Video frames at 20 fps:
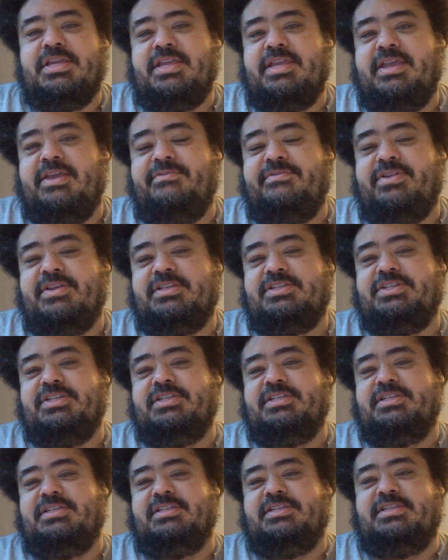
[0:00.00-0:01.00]
even as
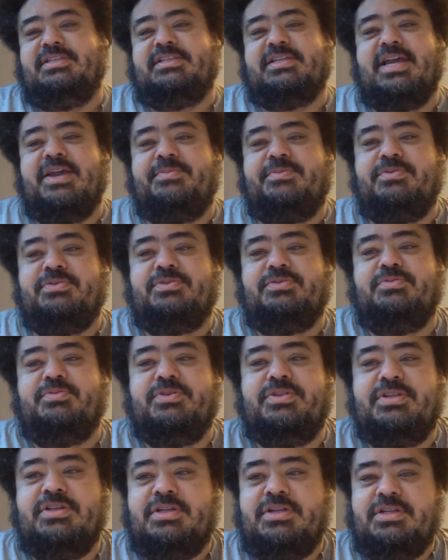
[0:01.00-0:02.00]
Jesus' disciples would,